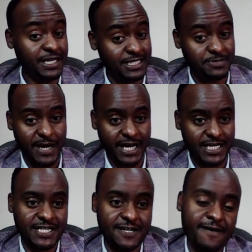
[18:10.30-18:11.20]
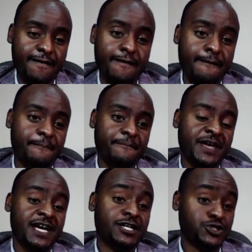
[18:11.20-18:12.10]
it back.
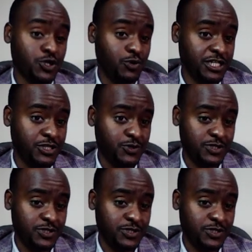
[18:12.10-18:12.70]
So what I do,